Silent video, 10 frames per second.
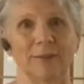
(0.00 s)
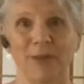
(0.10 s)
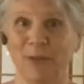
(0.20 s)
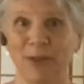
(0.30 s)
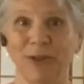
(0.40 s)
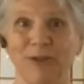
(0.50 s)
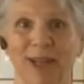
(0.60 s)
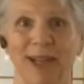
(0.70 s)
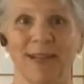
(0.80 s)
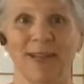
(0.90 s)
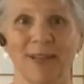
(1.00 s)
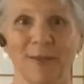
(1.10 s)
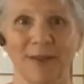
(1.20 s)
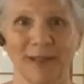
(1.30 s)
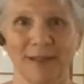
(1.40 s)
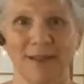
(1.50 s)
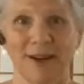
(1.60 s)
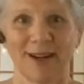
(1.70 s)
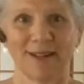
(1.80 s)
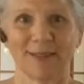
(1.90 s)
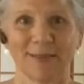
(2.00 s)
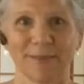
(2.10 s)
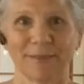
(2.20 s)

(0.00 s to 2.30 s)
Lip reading: Maybe you can relate to some of these thoughts.